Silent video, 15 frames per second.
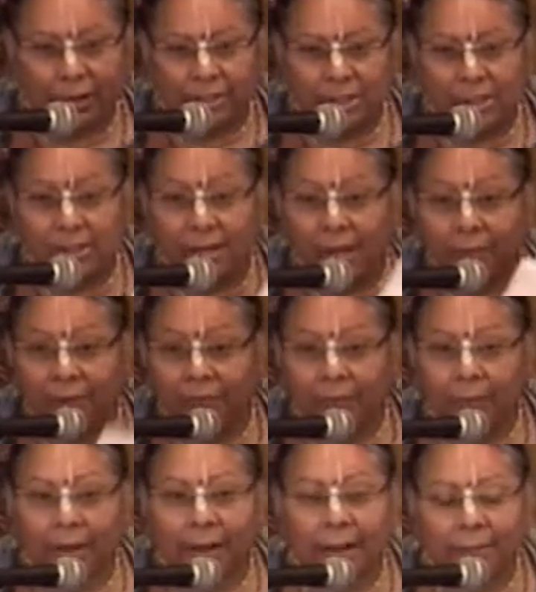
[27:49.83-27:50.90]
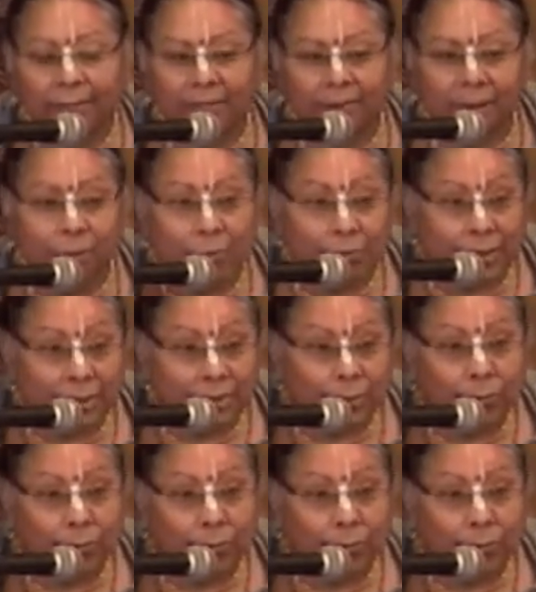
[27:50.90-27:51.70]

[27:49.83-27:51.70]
She's coming from Kamsa. Who is